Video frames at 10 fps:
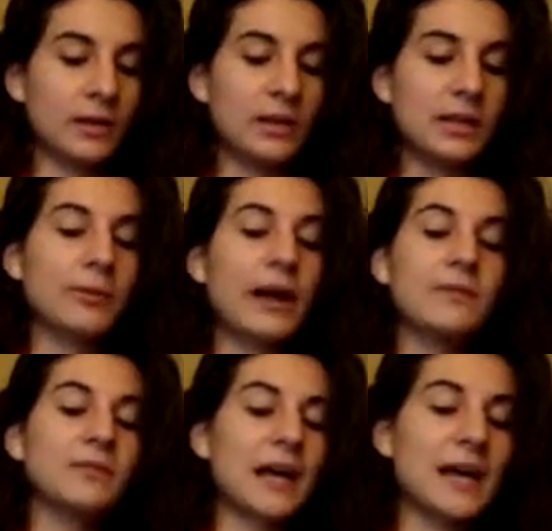and there were
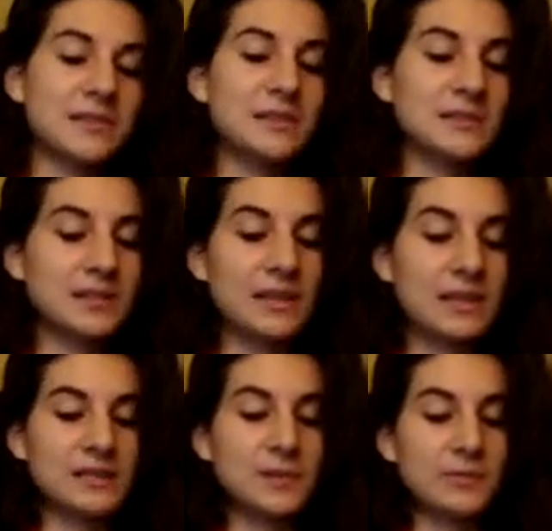everlasting
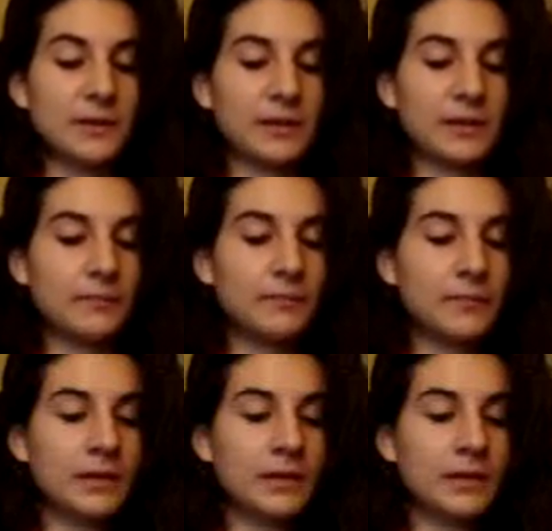scenes between them.